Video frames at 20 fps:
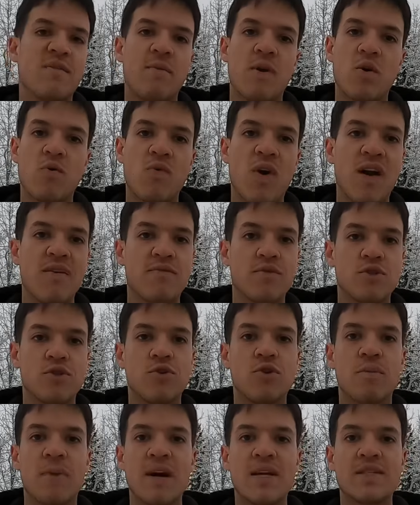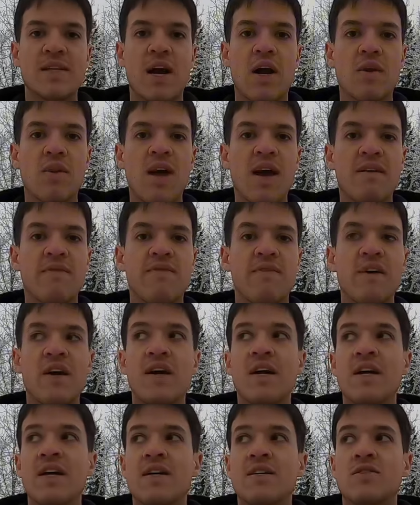I've been a rifle shooter my entire life.
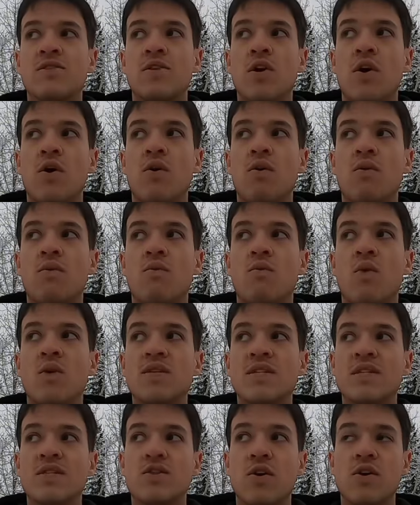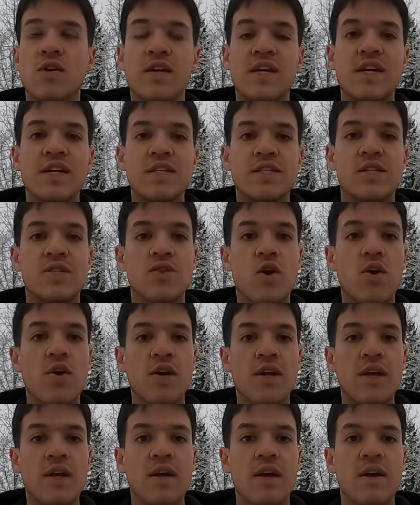So once I started getting
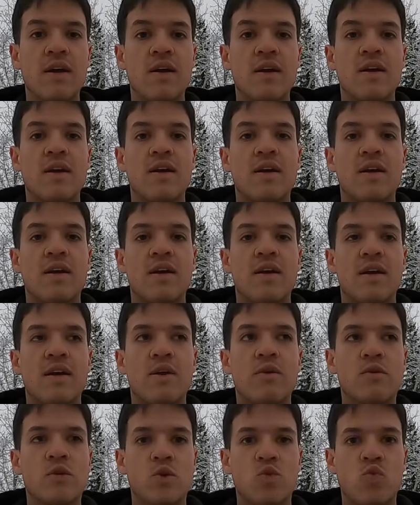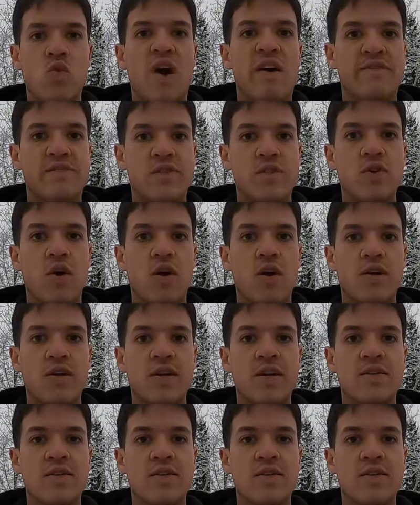started, it was a rough start.